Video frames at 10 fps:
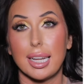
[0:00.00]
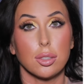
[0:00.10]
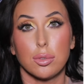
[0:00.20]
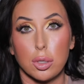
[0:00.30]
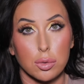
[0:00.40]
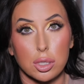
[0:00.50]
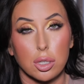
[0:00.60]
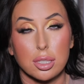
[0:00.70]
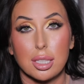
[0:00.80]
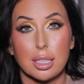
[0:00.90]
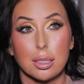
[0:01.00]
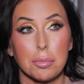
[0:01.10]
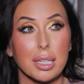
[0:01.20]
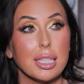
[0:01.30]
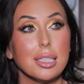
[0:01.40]
don't know the cost of these
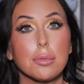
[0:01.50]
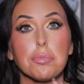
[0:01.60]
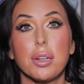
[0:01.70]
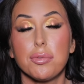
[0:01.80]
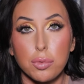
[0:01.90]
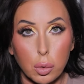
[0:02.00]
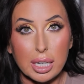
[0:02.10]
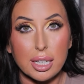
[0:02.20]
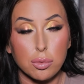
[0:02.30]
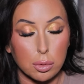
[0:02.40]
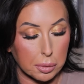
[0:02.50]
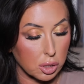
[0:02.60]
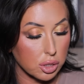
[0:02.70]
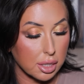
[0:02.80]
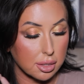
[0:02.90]
minis, but for a gift with
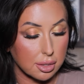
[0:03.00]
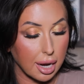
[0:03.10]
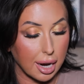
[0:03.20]
purchase,